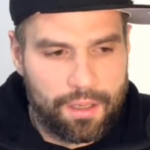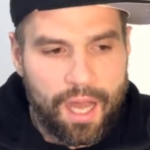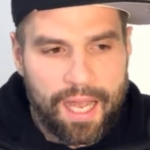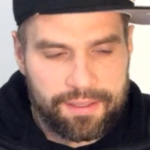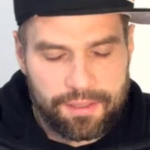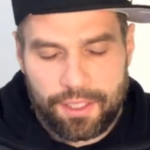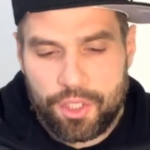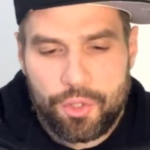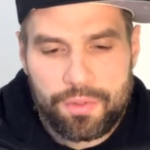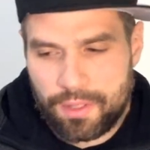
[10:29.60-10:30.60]
Isaac
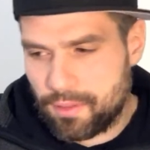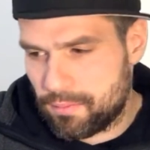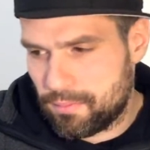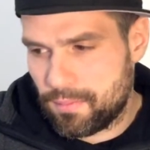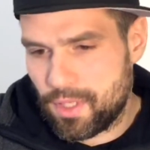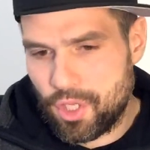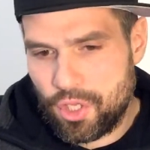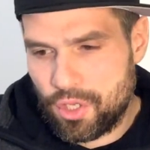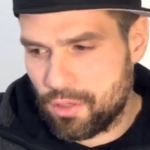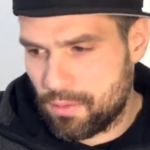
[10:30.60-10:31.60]
Newton,
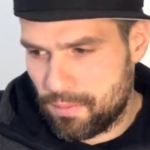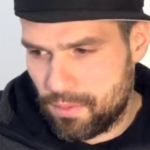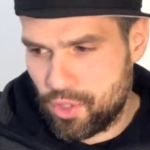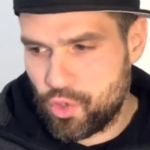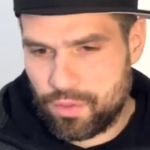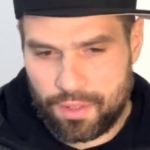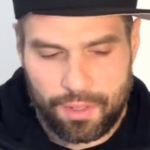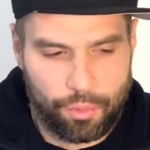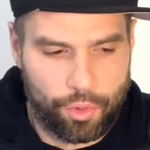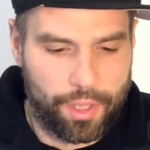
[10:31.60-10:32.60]
Newton,
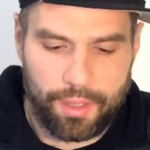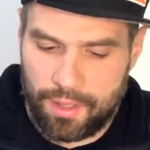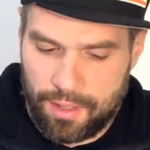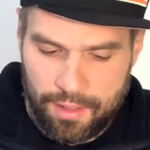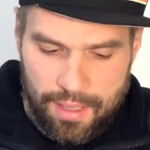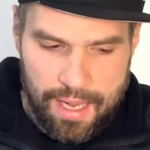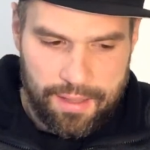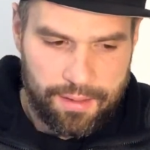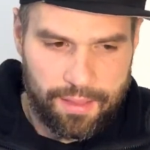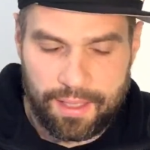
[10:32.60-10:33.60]
or
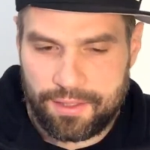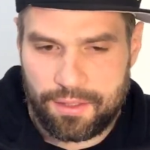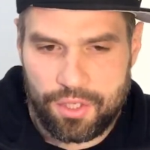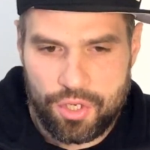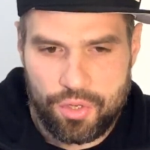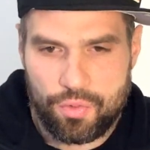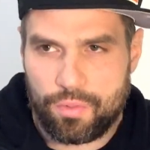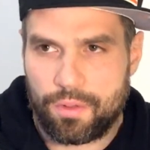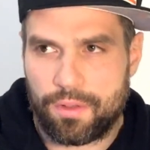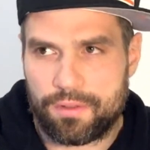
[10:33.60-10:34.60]
anything that's new.
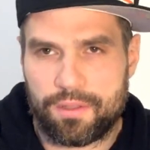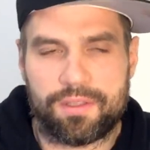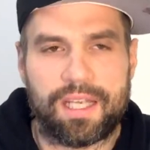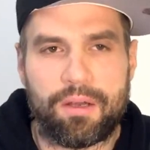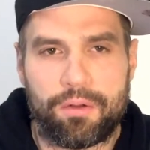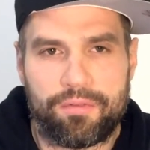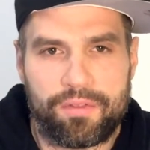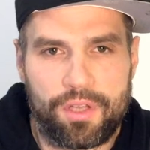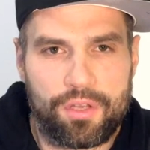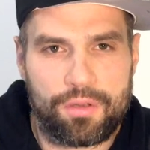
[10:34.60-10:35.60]
It's the sound of
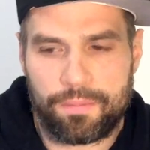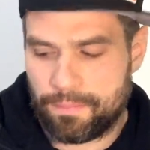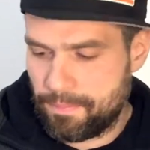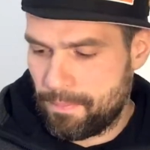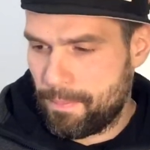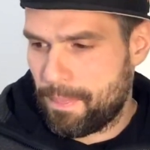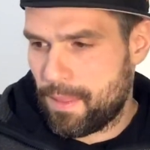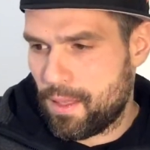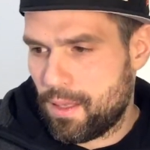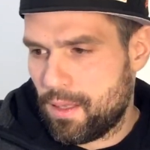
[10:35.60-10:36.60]
ny.
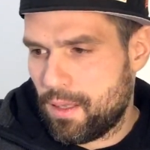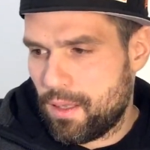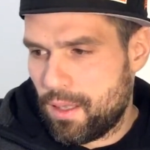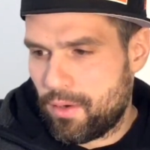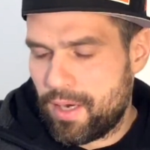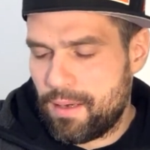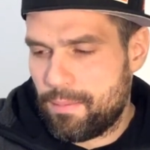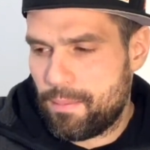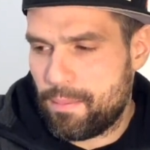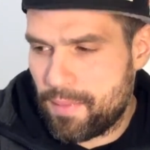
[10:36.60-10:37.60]
All right.
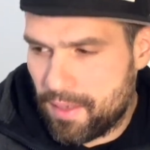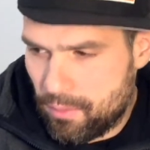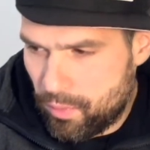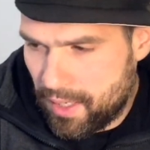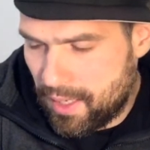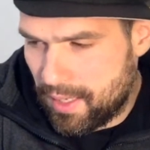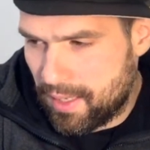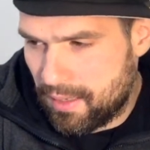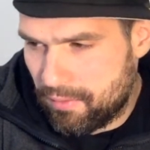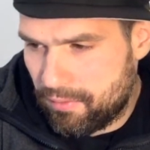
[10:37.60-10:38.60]
Then we
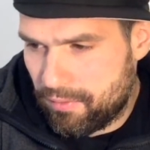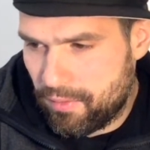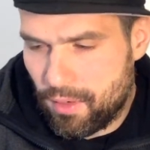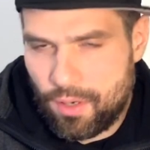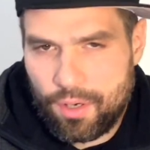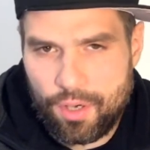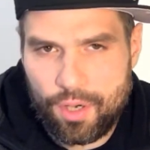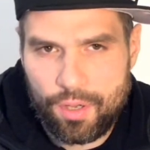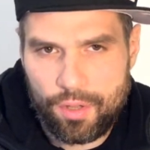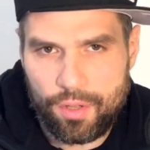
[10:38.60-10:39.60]
have
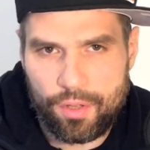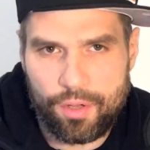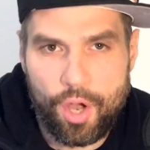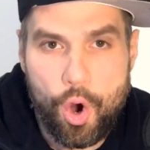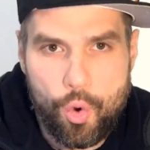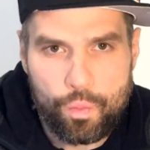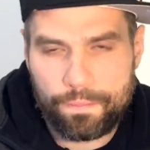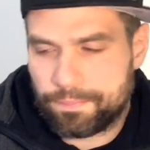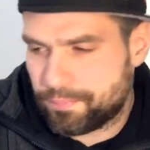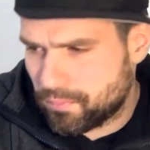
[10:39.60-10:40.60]
O.
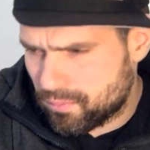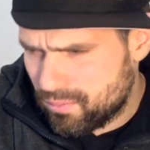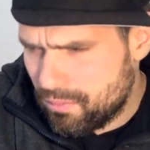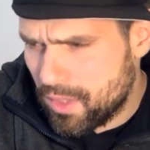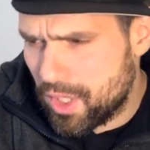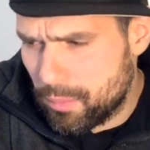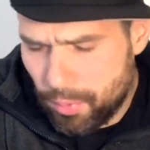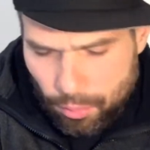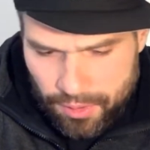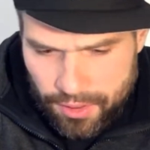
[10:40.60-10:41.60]
In
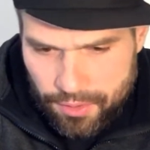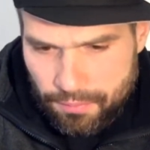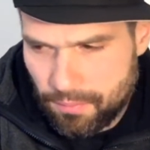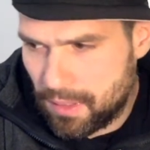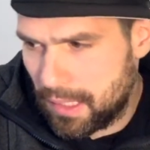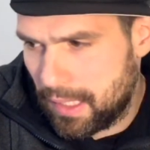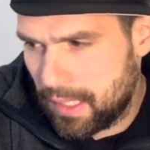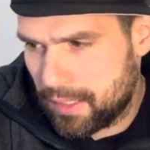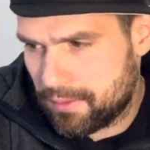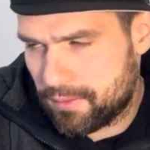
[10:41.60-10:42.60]
Polish,
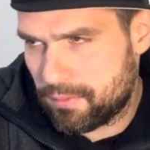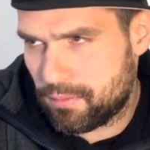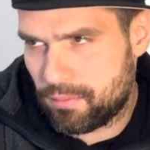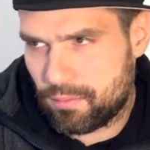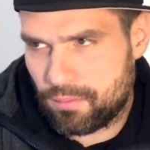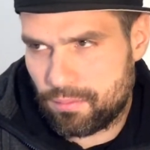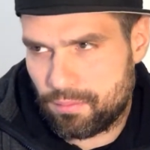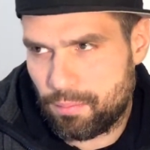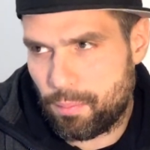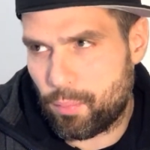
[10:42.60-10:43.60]
it's
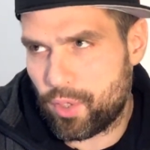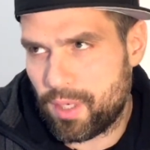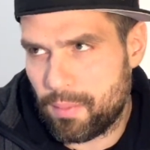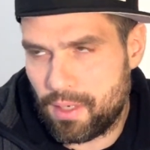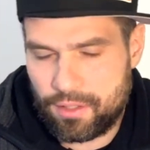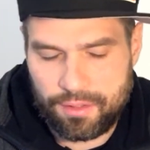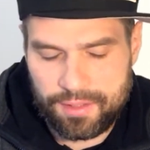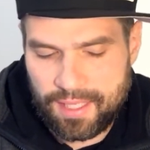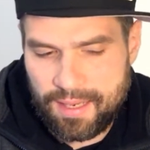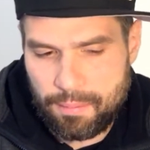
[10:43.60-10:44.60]
pretty much the same,